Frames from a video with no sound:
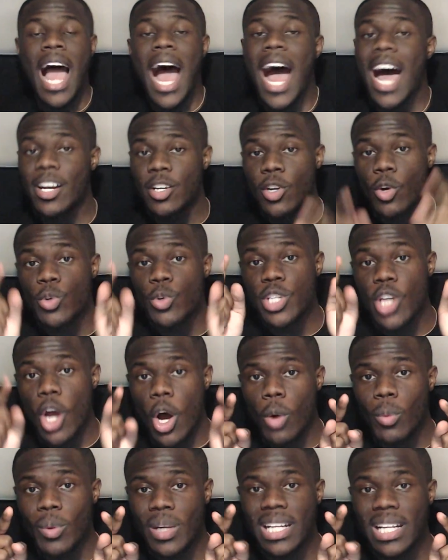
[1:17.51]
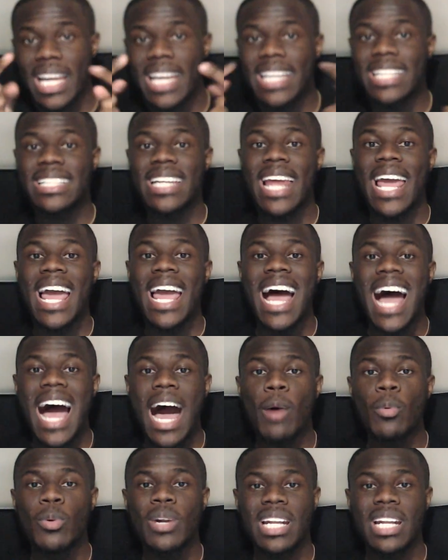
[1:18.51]
I know y'all would like that.
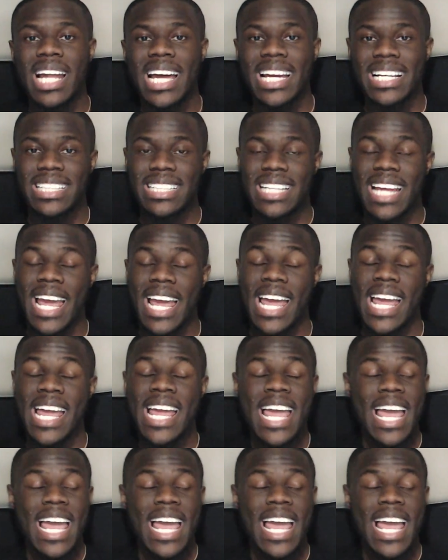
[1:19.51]
I would like that.